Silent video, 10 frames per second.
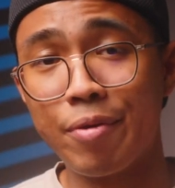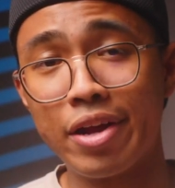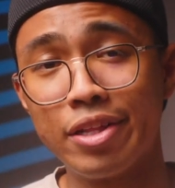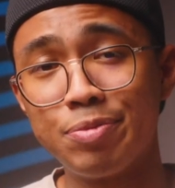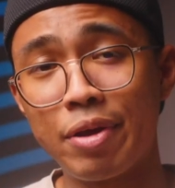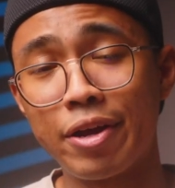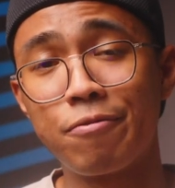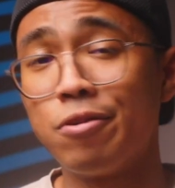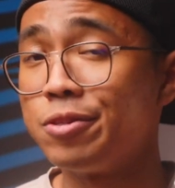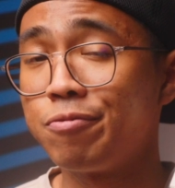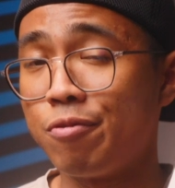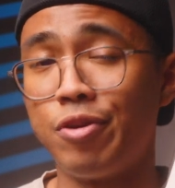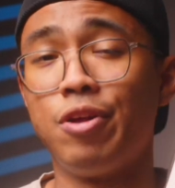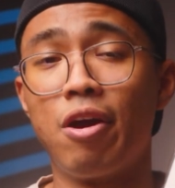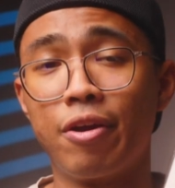wireless microphones for
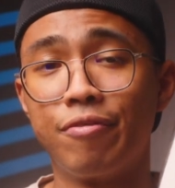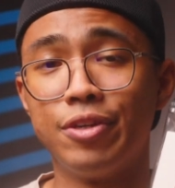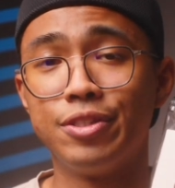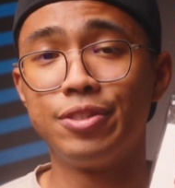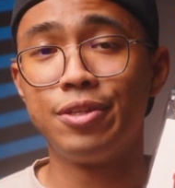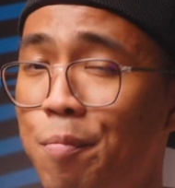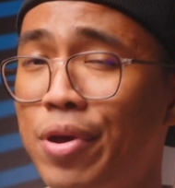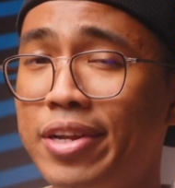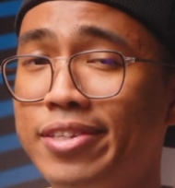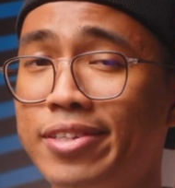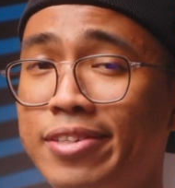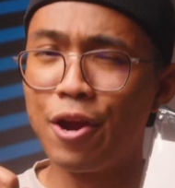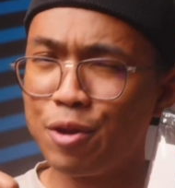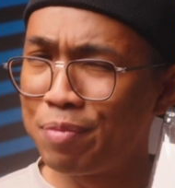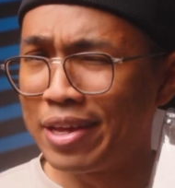videographers. But are
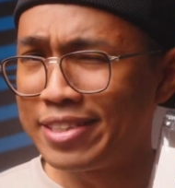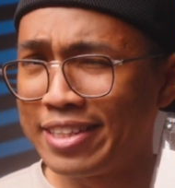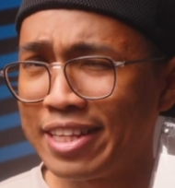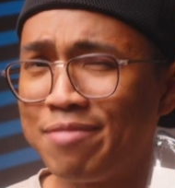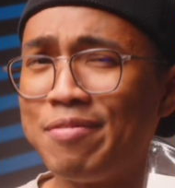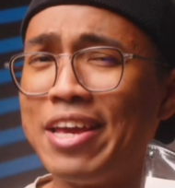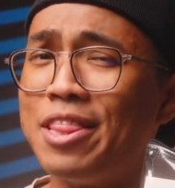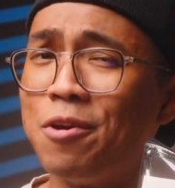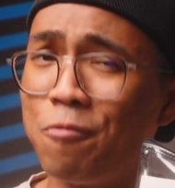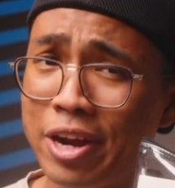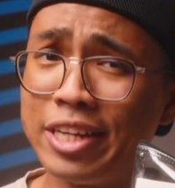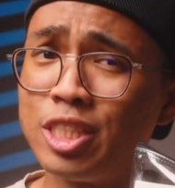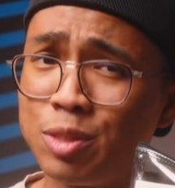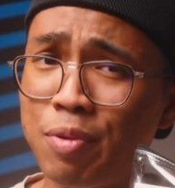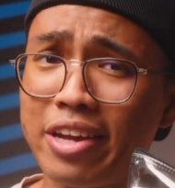you placing them in the right
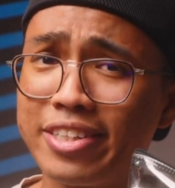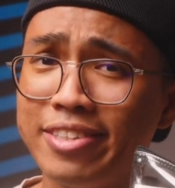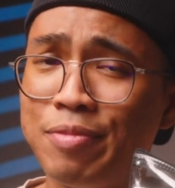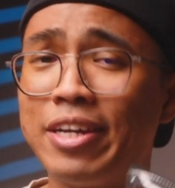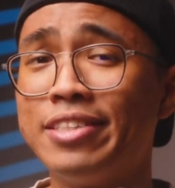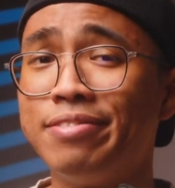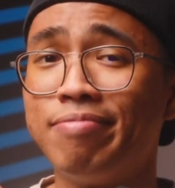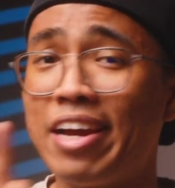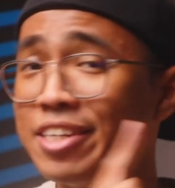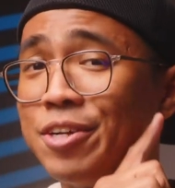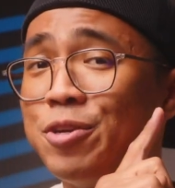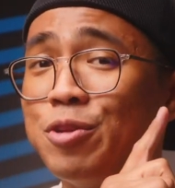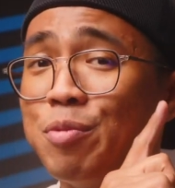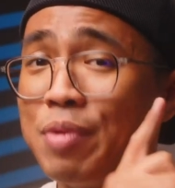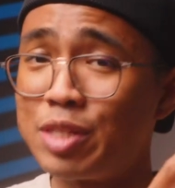spot? Because I show you
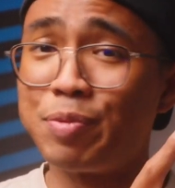the best